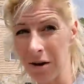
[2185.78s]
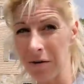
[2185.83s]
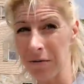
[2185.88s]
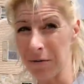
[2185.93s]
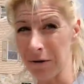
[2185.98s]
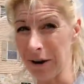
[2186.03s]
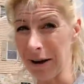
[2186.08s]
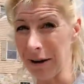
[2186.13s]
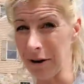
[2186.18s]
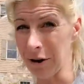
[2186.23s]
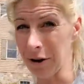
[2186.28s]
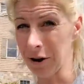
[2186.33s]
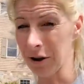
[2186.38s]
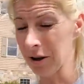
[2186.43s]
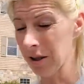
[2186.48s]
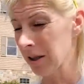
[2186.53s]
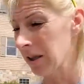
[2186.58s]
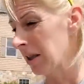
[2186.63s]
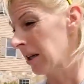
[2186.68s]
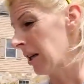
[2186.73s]
for error,
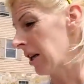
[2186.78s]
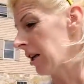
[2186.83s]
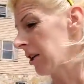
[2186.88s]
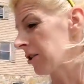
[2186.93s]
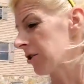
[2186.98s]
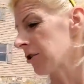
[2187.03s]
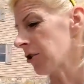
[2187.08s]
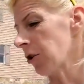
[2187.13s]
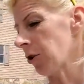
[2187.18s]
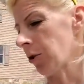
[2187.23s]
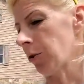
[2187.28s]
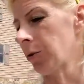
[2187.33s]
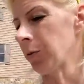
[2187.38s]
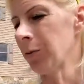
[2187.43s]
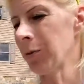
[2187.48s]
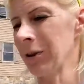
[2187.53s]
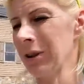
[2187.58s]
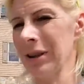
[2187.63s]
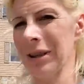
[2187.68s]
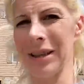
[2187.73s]
so
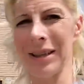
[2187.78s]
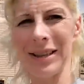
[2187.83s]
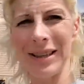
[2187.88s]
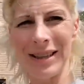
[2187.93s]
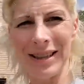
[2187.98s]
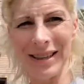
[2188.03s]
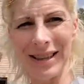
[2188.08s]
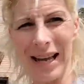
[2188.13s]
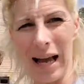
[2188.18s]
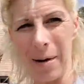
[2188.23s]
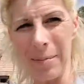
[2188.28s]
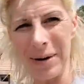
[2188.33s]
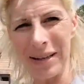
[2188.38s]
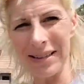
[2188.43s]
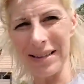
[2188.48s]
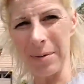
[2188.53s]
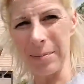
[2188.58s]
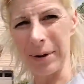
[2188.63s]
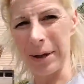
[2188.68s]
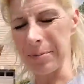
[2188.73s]
I made
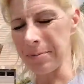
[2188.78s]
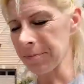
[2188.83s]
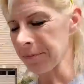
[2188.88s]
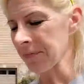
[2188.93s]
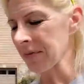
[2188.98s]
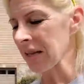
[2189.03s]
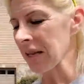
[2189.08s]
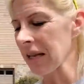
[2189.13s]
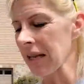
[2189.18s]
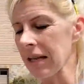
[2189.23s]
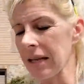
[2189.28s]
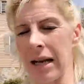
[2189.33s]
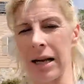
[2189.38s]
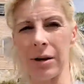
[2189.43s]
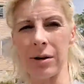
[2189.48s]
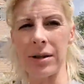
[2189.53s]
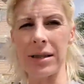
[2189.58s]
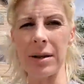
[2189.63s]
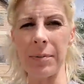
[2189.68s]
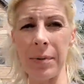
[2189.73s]
a template.
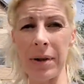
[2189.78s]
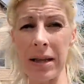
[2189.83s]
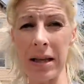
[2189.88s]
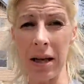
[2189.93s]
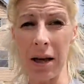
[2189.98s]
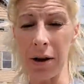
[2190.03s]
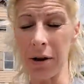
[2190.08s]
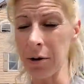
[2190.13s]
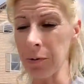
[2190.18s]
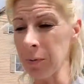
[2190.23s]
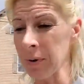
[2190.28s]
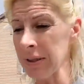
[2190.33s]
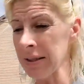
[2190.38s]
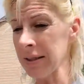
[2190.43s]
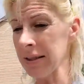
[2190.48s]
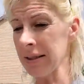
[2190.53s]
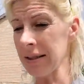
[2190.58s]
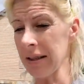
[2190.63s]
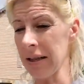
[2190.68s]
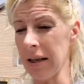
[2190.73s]
Now some of the other
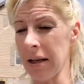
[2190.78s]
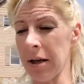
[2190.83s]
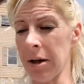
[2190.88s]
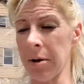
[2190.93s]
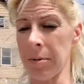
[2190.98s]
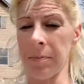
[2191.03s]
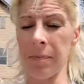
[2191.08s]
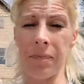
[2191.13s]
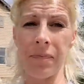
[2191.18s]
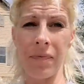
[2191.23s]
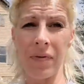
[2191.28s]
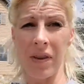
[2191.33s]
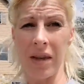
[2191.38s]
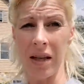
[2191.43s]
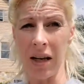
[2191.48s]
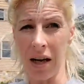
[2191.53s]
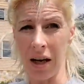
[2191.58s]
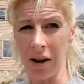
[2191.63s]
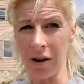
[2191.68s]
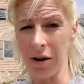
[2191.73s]
ones, um,
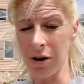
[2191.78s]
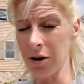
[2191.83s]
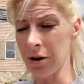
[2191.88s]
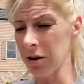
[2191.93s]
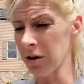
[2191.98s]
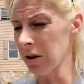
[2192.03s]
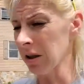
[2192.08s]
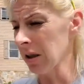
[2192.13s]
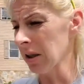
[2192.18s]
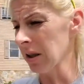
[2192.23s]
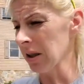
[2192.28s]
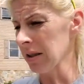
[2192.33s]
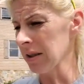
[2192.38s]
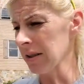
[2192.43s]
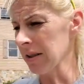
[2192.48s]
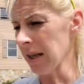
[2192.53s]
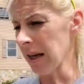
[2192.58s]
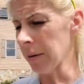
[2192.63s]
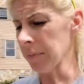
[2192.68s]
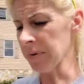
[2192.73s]
the other
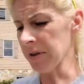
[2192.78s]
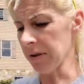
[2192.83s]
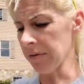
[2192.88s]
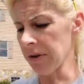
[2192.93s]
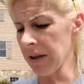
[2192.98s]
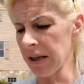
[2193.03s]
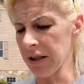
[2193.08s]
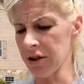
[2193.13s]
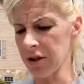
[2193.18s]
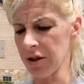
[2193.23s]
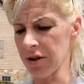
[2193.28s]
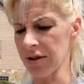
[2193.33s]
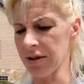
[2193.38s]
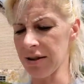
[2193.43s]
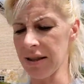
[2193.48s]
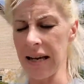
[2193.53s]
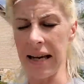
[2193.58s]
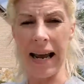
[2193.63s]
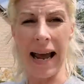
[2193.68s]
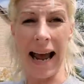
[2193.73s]
types of hitches,
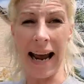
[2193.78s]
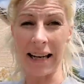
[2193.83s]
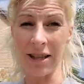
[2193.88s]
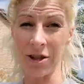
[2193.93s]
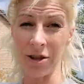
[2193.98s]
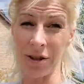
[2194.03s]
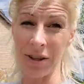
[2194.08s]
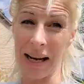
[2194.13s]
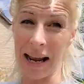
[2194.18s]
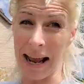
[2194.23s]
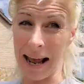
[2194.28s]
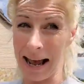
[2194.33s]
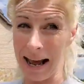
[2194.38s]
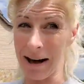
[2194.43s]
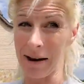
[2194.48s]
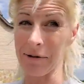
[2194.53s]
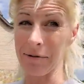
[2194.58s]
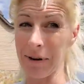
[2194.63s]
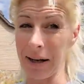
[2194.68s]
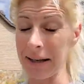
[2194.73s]
they actually
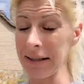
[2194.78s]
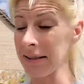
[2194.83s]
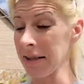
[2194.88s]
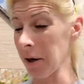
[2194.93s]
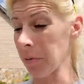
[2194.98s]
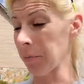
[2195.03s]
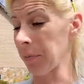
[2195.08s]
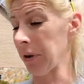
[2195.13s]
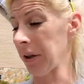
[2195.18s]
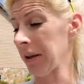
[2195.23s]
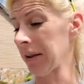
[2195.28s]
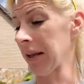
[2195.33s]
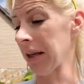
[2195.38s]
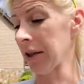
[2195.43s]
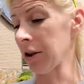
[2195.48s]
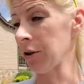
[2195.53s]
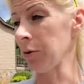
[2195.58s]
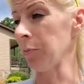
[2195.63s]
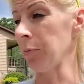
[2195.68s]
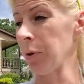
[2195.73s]
have a template that
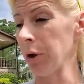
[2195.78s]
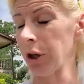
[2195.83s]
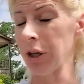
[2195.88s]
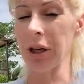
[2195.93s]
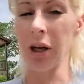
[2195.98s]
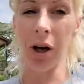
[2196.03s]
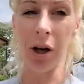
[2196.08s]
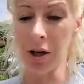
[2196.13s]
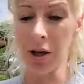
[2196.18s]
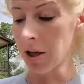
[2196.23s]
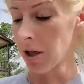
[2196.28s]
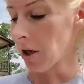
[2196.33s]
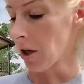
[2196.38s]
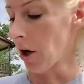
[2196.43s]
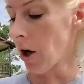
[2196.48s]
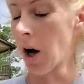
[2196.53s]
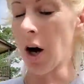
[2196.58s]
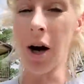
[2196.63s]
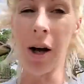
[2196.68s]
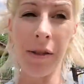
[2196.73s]
you put
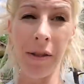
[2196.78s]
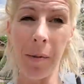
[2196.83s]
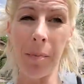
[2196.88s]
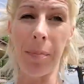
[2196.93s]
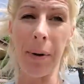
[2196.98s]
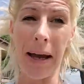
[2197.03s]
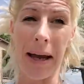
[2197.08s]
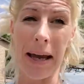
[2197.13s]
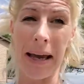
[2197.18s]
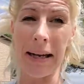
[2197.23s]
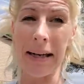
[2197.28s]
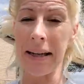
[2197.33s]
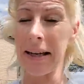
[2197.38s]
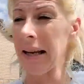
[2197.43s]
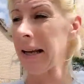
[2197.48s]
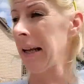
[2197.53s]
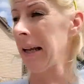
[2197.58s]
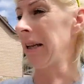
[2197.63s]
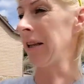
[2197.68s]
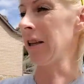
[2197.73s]
on the bed
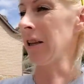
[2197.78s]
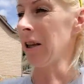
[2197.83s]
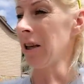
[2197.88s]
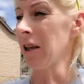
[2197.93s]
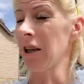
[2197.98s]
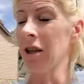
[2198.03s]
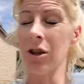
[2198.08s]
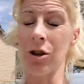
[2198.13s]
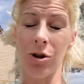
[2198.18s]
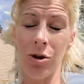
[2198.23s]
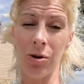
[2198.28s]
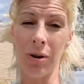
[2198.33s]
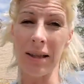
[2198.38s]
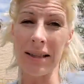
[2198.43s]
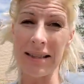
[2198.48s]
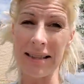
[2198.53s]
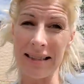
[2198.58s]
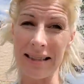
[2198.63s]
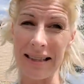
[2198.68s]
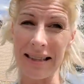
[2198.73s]
and you
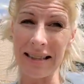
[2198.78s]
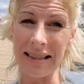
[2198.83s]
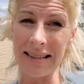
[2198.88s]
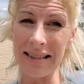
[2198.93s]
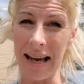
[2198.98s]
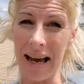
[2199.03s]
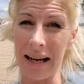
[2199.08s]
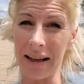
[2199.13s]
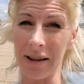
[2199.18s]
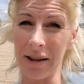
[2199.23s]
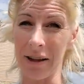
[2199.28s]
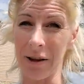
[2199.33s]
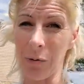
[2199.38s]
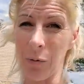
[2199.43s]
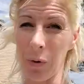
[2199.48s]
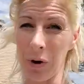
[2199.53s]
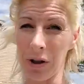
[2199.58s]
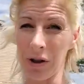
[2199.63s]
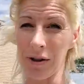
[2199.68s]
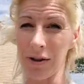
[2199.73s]
can see exactly
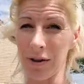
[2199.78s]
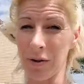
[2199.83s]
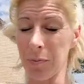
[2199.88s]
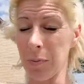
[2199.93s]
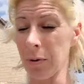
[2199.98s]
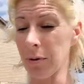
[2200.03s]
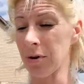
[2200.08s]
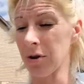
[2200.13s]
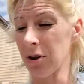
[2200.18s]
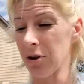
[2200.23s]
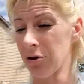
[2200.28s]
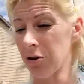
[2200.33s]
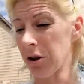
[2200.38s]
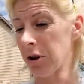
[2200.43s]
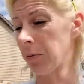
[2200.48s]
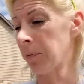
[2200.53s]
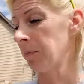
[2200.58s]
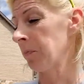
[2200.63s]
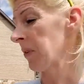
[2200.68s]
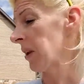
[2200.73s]
where you're supposed to drill.